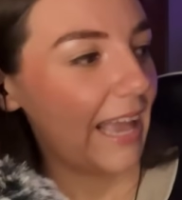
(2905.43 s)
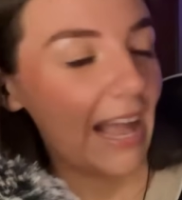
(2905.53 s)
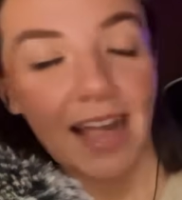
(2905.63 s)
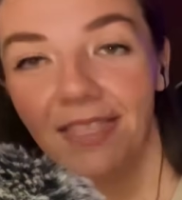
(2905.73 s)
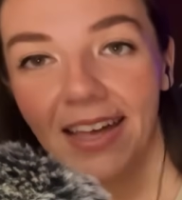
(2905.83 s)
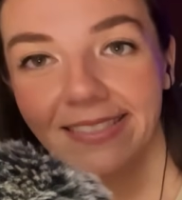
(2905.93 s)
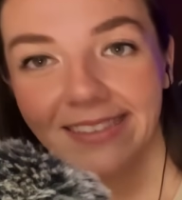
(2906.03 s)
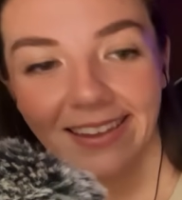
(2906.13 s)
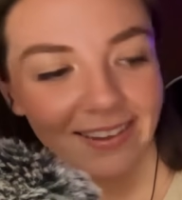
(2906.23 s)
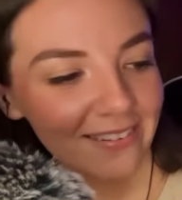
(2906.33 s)
And that's
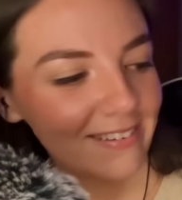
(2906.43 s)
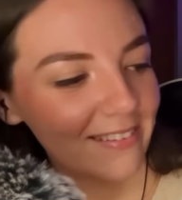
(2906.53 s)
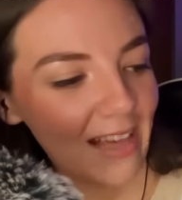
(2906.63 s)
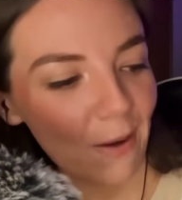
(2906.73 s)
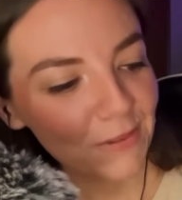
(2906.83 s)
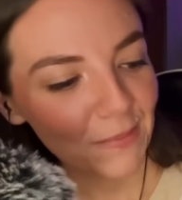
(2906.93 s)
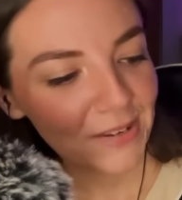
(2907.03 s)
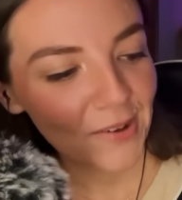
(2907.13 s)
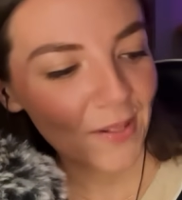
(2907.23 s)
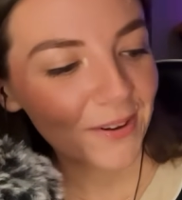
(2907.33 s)
it. That was my
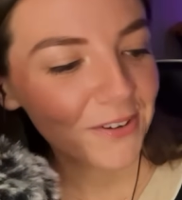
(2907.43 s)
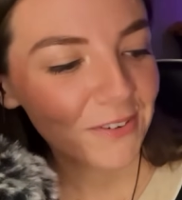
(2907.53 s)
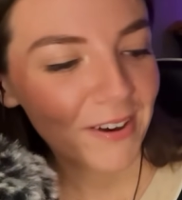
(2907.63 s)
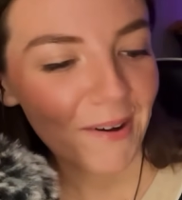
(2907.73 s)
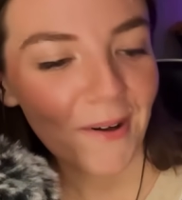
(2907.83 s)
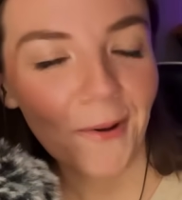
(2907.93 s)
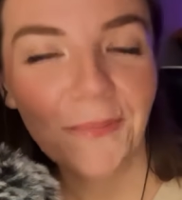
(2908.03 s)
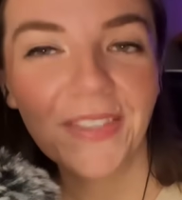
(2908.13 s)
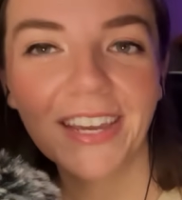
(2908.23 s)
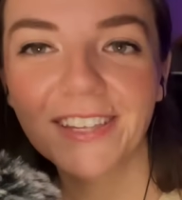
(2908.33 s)
Dollar Tree haul.
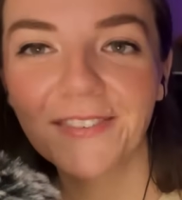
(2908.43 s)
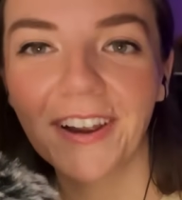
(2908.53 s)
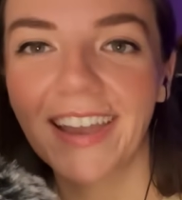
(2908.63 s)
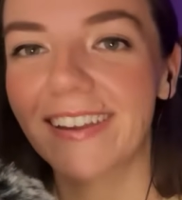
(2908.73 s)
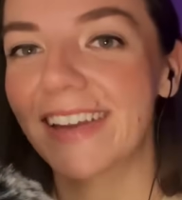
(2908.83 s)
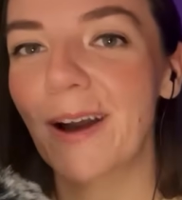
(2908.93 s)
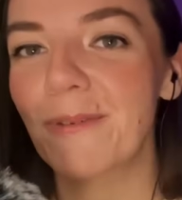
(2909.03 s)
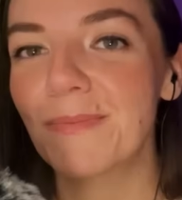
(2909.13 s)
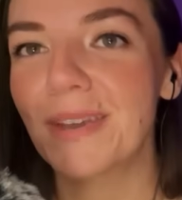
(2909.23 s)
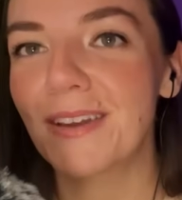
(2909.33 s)
Thanks for hanging out
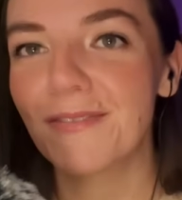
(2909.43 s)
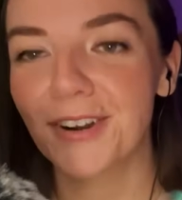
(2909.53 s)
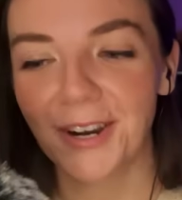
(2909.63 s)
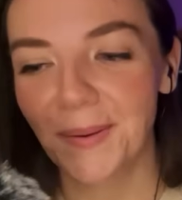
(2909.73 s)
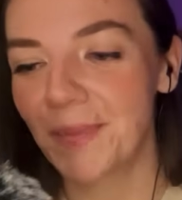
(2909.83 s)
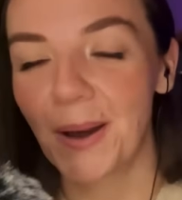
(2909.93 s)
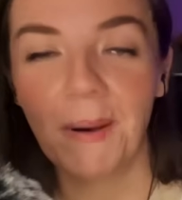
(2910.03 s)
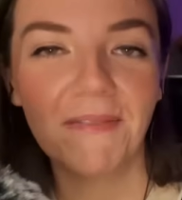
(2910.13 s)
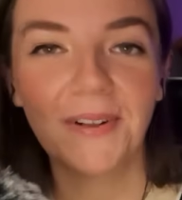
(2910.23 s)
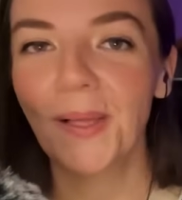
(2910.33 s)
with me for
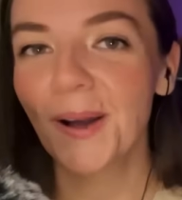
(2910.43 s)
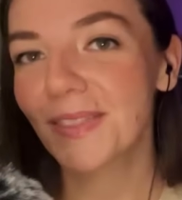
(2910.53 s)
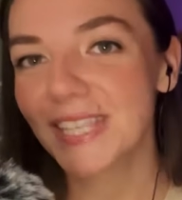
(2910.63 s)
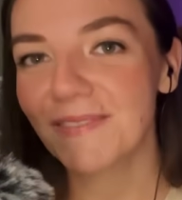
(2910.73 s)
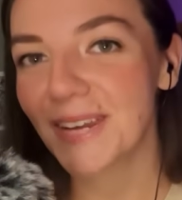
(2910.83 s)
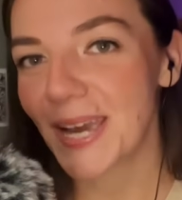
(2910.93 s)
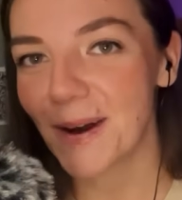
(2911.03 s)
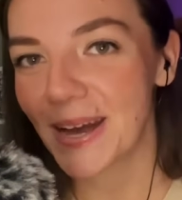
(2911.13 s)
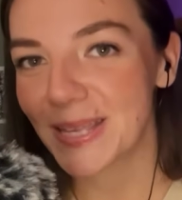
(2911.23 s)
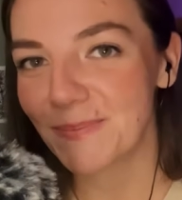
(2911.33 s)
however long this video
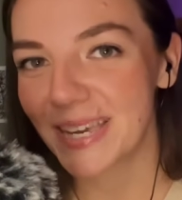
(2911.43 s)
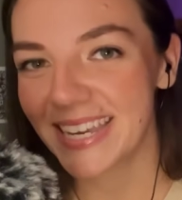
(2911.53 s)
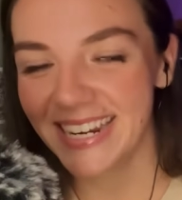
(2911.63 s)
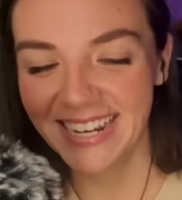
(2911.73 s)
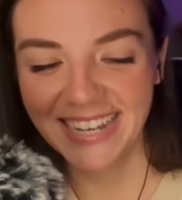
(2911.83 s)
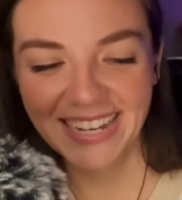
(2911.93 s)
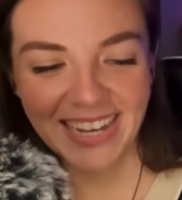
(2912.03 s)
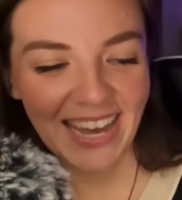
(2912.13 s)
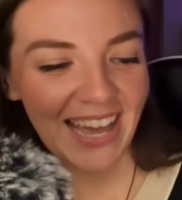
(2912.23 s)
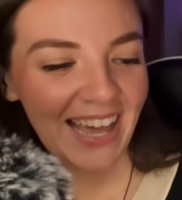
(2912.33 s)
has been.
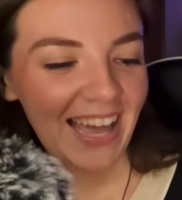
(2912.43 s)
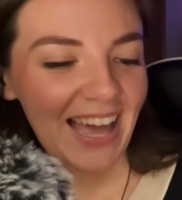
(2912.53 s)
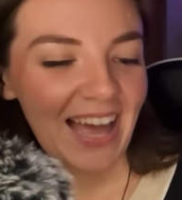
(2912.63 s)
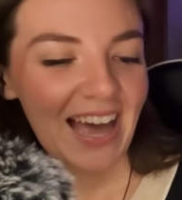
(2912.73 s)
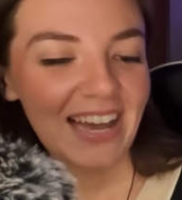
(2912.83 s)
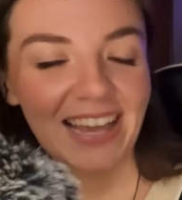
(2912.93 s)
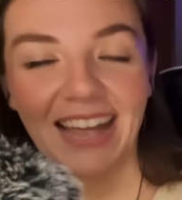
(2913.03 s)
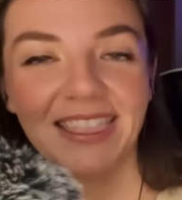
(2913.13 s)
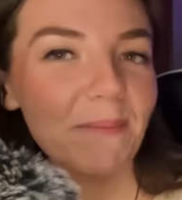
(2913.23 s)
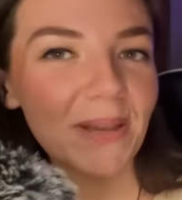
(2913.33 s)

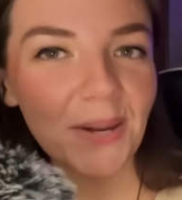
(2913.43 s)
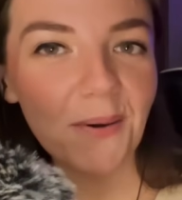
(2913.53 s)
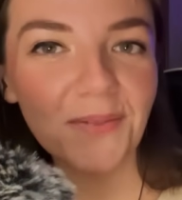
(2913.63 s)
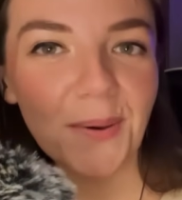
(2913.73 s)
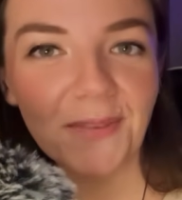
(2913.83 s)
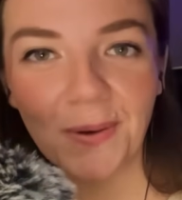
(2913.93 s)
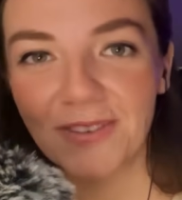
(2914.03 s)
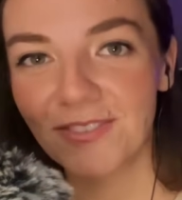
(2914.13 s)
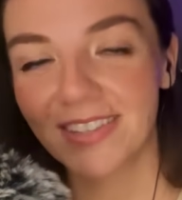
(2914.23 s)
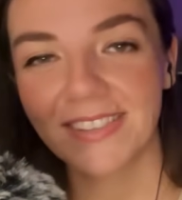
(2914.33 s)
Again, let me know if you have
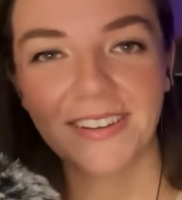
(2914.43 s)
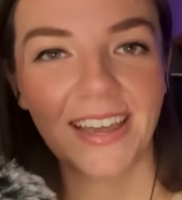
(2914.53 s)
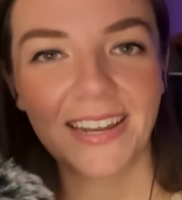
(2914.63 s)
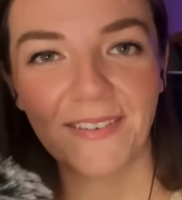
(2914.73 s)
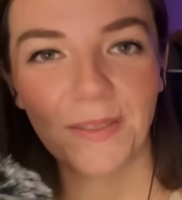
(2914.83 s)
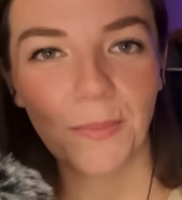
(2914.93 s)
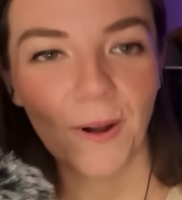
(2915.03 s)
questions on any of the